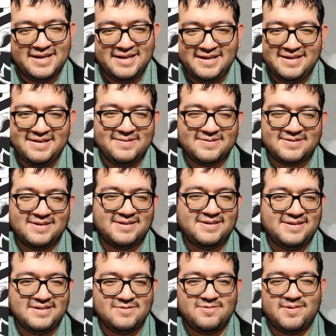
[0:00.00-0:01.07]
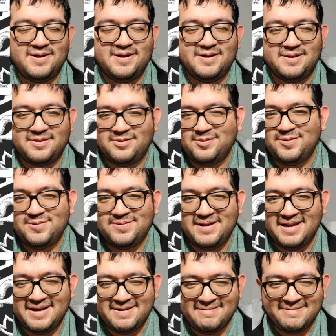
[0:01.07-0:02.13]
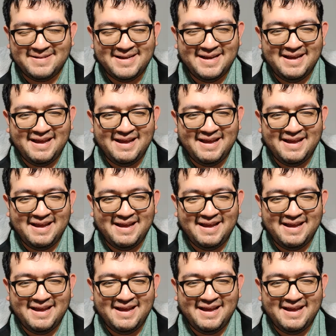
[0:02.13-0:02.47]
He looks like he's ready to throw down.